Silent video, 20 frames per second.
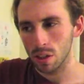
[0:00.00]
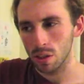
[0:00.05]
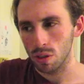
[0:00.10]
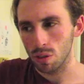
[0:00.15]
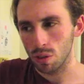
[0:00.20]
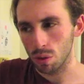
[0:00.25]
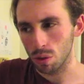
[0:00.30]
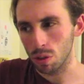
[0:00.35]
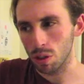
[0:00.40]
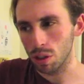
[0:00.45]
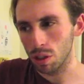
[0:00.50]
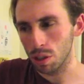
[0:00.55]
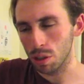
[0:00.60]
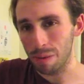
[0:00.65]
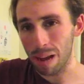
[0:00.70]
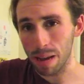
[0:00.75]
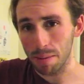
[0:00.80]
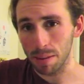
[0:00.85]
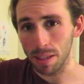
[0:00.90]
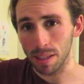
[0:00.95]
George's
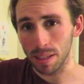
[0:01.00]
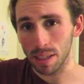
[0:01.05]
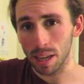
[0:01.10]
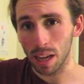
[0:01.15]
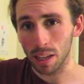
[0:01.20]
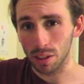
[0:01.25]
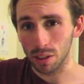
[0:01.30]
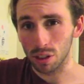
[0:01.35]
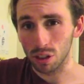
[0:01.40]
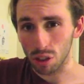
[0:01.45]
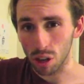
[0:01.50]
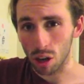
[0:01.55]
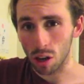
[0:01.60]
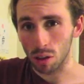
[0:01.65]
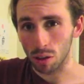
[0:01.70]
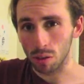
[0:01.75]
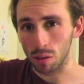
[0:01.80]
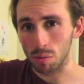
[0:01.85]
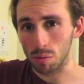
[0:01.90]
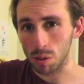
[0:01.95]
baby son,
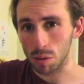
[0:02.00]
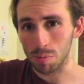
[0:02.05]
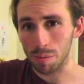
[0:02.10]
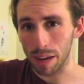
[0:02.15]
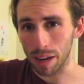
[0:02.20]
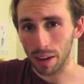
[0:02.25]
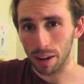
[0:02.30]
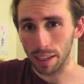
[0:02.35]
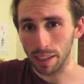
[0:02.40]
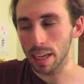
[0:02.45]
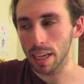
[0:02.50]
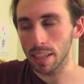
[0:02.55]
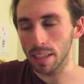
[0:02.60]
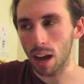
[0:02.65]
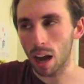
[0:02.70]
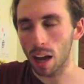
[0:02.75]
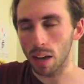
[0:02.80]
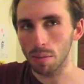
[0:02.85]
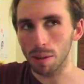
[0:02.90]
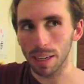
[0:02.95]
John, was buried. He
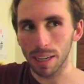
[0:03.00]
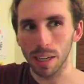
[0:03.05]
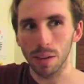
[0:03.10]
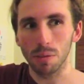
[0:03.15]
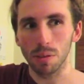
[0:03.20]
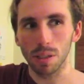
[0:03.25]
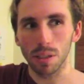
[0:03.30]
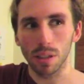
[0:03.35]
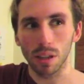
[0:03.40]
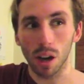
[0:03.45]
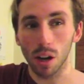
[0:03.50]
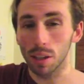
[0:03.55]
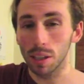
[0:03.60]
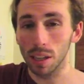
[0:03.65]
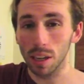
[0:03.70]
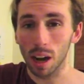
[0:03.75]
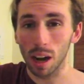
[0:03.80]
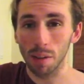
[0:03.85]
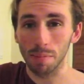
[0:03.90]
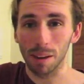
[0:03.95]
died when he was only
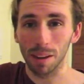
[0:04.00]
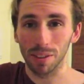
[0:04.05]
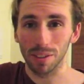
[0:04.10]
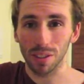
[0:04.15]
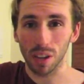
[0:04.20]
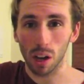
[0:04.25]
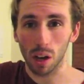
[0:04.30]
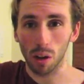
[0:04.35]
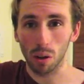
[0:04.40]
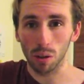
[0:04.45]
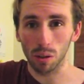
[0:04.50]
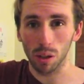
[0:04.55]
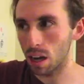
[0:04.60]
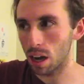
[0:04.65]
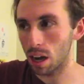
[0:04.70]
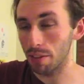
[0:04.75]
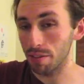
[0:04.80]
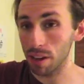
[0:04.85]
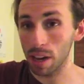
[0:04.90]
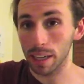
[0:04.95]
9 months old.
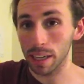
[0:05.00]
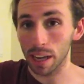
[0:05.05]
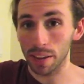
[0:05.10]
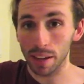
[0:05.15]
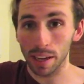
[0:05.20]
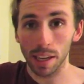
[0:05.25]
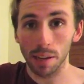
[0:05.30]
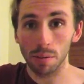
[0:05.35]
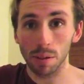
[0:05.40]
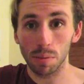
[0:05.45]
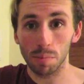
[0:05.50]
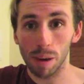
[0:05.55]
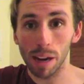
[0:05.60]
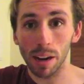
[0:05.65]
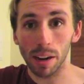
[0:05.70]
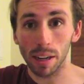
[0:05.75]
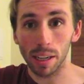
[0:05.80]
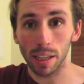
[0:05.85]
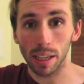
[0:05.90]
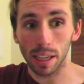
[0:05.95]
I found out that he was
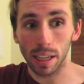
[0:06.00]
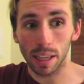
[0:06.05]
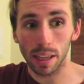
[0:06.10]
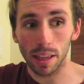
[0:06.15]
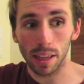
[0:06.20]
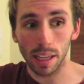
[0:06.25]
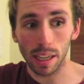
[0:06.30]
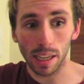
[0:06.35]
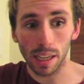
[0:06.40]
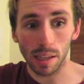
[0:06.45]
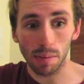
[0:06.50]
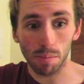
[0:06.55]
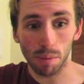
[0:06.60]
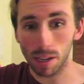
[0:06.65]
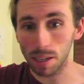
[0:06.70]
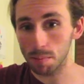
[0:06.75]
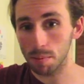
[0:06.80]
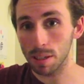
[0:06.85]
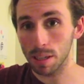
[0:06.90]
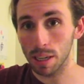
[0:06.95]
buried in the
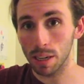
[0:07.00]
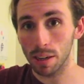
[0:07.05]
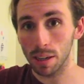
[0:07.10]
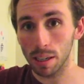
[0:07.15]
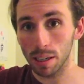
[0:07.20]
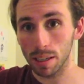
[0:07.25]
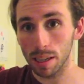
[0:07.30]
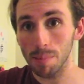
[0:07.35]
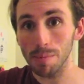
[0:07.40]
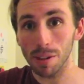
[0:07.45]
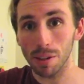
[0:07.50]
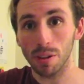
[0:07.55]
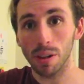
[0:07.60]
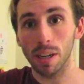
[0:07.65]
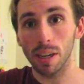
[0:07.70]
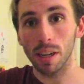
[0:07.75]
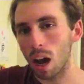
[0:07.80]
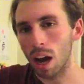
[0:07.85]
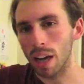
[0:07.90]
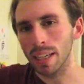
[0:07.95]
Presbyterian
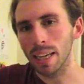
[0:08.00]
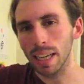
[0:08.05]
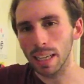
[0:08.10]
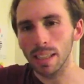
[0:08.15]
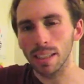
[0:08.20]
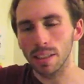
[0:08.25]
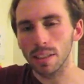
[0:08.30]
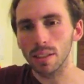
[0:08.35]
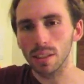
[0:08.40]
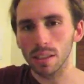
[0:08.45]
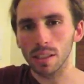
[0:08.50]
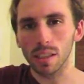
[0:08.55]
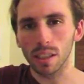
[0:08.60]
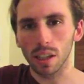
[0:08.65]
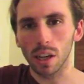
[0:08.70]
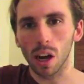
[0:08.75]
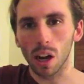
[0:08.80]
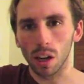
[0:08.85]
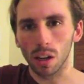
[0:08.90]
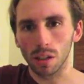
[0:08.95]
Cemetery. I needed to
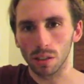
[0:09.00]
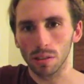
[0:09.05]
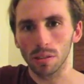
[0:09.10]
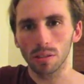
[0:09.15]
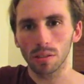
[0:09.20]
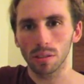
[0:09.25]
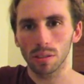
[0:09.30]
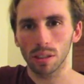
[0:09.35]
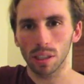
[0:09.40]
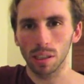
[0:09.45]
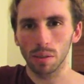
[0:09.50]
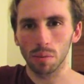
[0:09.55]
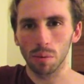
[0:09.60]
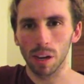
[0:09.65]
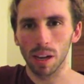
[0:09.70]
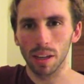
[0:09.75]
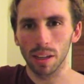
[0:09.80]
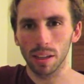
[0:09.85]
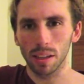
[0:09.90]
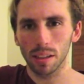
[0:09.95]
go see
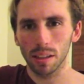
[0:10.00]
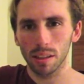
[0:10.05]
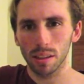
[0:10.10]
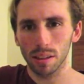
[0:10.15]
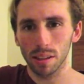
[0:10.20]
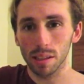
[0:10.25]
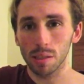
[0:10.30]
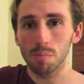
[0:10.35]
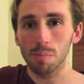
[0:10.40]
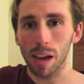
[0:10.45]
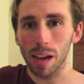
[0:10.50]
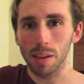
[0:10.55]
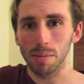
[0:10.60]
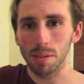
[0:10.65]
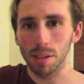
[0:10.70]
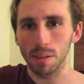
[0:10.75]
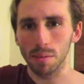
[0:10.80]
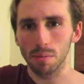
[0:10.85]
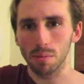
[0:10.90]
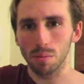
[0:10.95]
where this
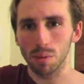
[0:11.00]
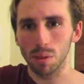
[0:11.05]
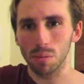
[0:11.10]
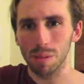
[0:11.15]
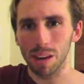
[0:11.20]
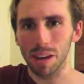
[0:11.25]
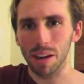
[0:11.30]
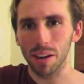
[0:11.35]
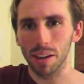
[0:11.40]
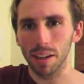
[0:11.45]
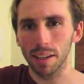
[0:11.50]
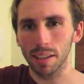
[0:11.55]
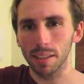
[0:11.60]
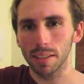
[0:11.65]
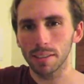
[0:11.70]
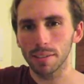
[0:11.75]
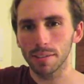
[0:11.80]
baby was buried.